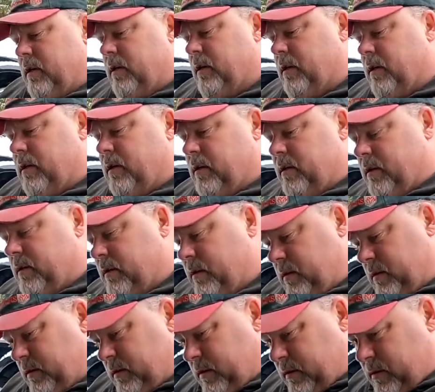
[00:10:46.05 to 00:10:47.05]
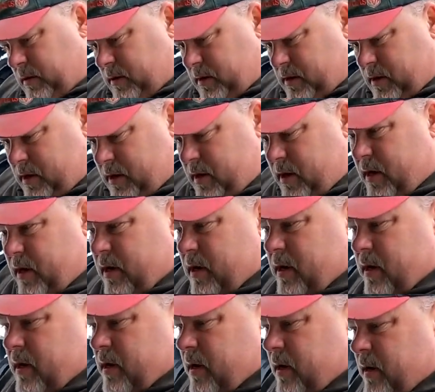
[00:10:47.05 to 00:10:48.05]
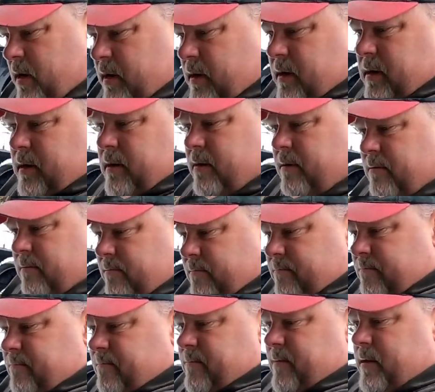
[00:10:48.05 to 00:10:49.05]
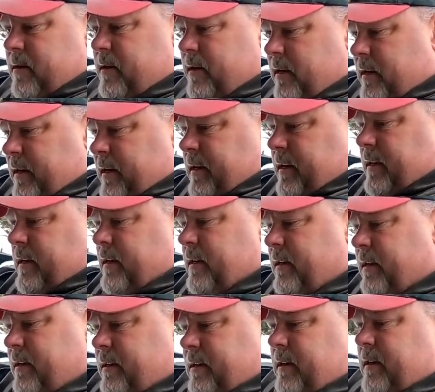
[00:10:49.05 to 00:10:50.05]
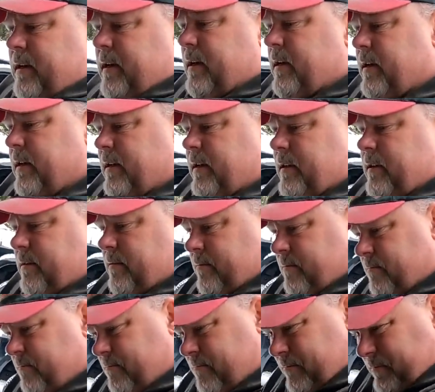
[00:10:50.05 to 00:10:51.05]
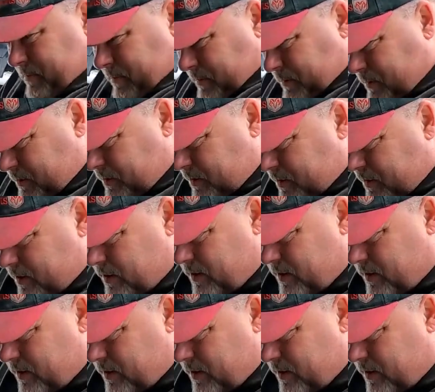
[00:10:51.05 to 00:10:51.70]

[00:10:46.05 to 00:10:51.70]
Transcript: Interesting. I don't believe they do anymore because it's that, but it doesn't hurt to just give it a quick little twist anyway.